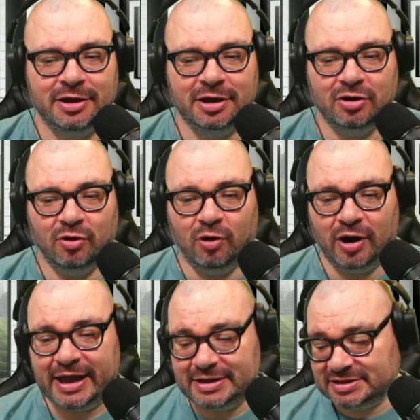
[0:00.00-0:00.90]
Or
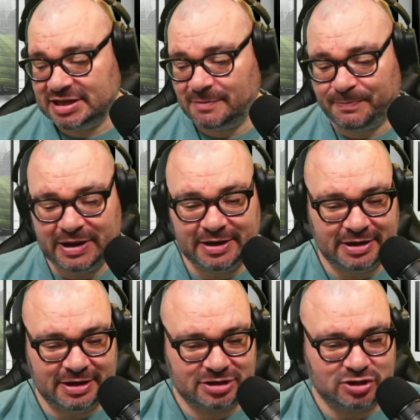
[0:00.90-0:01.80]
Eddie's either been
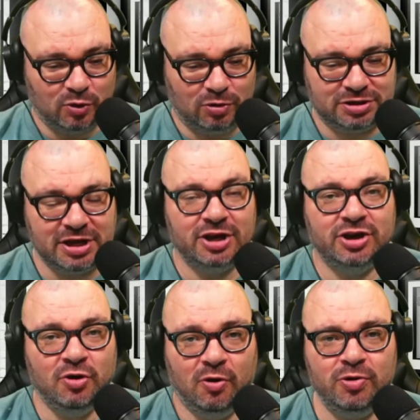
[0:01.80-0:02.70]
told,
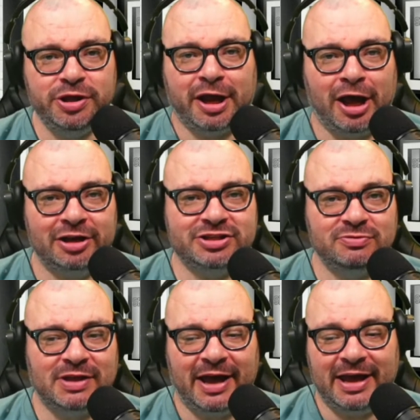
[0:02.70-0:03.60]
no, you can't do
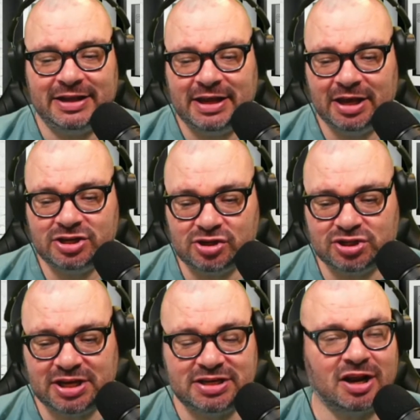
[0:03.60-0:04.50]
that, Eddie. Just
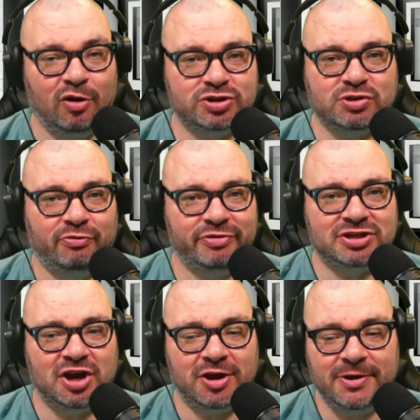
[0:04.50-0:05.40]
say he's close to a
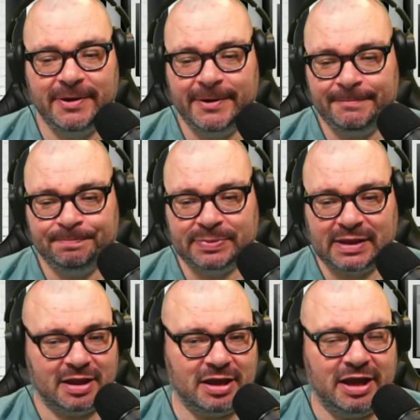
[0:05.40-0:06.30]
return
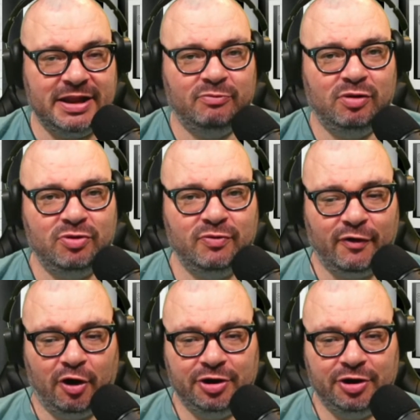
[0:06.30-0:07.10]
and then we'll move on.